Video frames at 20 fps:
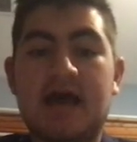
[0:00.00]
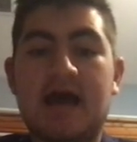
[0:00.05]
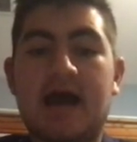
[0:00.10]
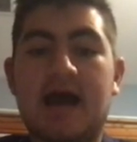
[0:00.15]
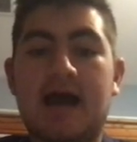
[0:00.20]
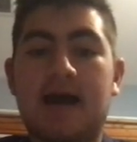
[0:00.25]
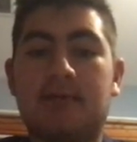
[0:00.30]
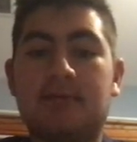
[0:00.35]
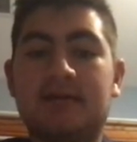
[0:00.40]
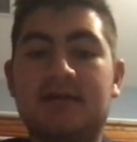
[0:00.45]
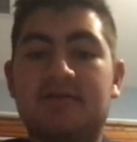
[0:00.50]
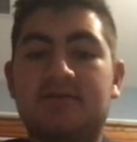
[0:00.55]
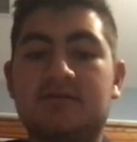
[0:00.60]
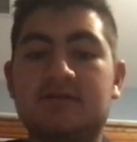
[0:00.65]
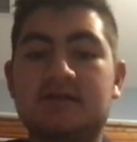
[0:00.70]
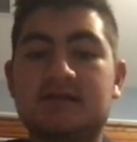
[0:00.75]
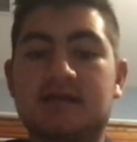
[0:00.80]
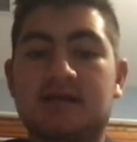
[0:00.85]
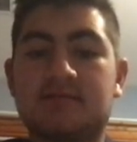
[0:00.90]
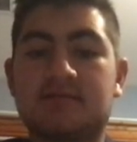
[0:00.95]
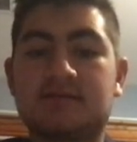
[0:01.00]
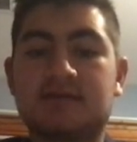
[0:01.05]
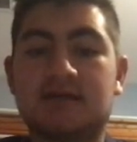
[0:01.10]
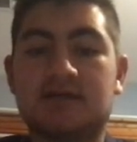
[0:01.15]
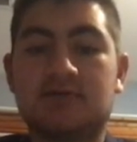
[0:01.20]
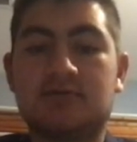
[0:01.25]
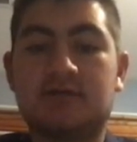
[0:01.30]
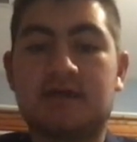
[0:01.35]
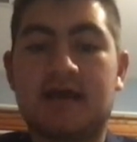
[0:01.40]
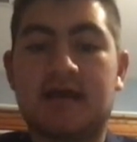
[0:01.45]
How many different sums can
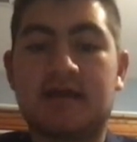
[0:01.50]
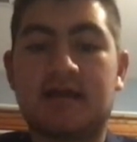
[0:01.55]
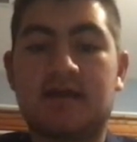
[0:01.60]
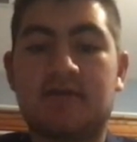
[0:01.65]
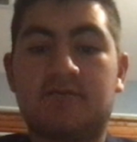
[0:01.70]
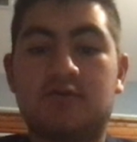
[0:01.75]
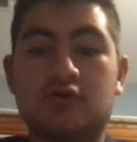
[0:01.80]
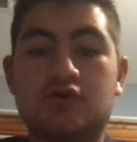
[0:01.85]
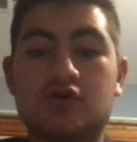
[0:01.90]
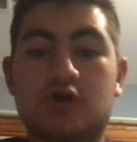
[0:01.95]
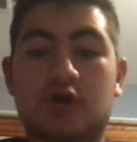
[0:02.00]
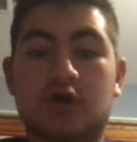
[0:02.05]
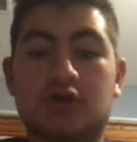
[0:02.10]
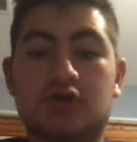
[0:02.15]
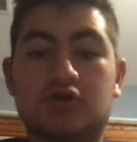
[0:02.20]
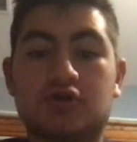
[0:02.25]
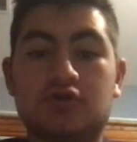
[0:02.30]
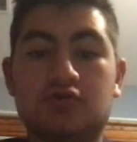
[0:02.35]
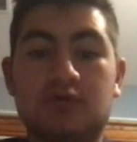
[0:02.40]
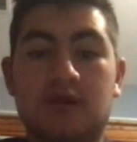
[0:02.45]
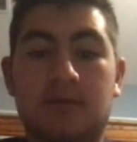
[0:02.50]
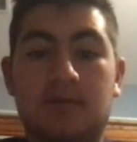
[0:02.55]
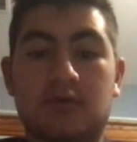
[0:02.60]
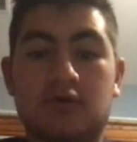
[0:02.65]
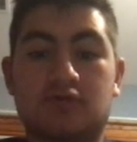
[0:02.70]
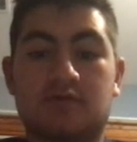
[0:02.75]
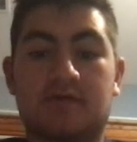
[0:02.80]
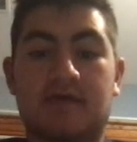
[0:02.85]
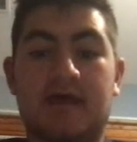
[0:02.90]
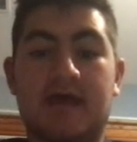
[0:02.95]
you get if you draw two numbers
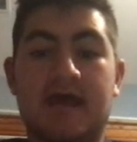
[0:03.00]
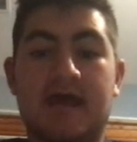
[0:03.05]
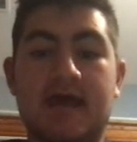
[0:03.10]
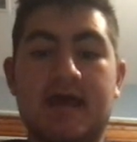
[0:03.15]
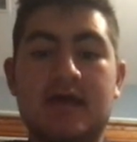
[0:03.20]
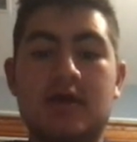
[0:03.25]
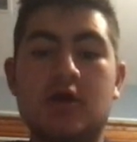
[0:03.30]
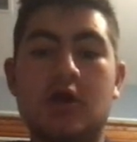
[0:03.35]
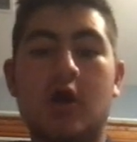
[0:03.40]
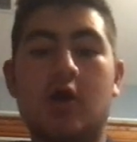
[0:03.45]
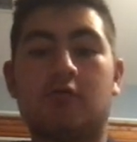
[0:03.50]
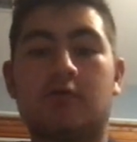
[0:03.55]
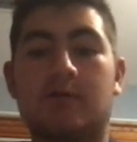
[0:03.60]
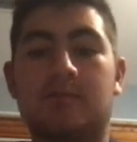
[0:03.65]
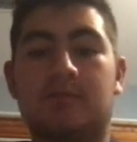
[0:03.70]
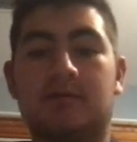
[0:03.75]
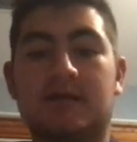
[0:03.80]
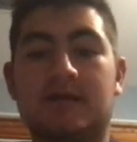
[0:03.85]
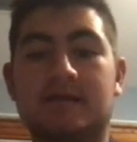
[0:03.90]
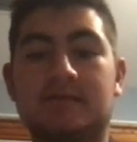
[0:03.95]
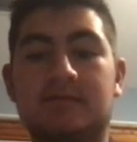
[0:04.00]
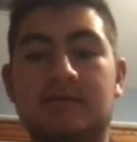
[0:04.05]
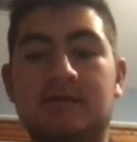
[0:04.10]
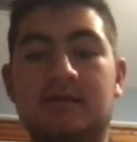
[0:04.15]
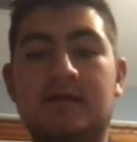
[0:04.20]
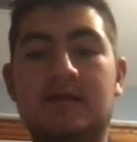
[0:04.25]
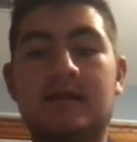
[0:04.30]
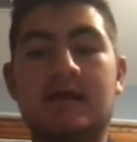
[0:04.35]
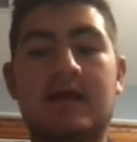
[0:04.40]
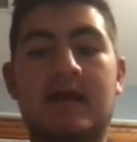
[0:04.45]
with A, replacement,
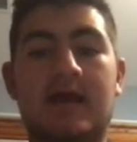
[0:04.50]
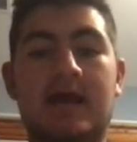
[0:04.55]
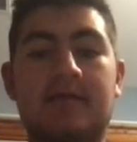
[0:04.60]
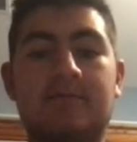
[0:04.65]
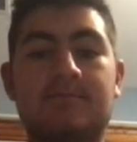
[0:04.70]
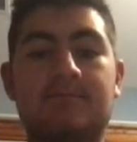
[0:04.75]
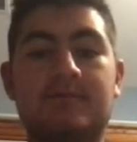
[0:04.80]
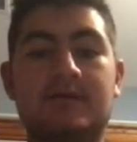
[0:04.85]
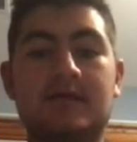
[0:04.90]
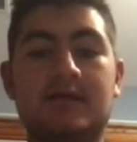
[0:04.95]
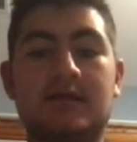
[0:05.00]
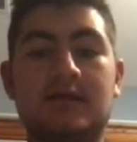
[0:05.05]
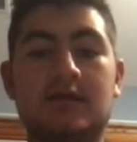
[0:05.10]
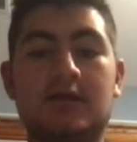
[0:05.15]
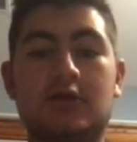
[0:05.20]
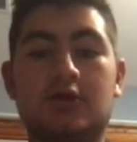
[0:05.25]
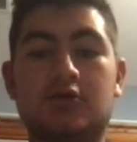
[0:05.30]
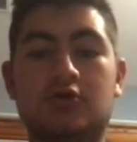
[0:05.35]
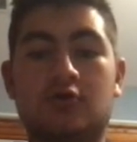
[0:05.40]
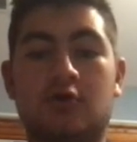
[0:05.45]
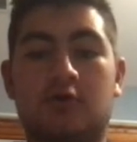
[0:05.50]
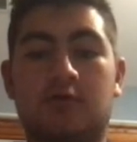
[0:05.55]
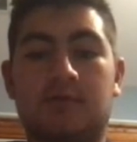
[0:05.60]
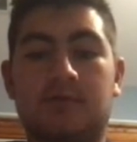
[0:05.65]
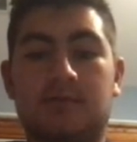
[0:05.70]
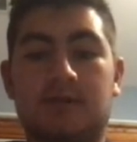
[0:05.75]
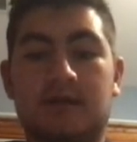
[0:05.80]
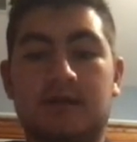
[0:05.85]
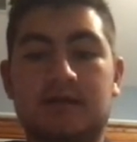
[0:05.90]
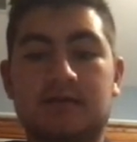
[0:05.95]
and B, no
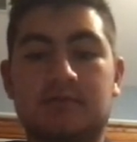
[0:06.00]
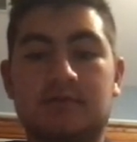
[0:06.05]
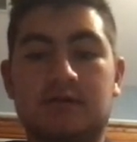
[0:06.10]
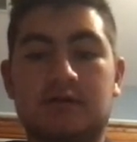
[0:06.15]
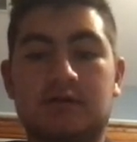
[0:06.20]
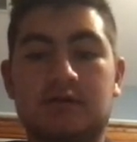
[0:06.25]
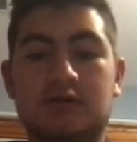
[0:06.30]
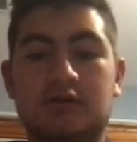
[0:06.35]
replacement?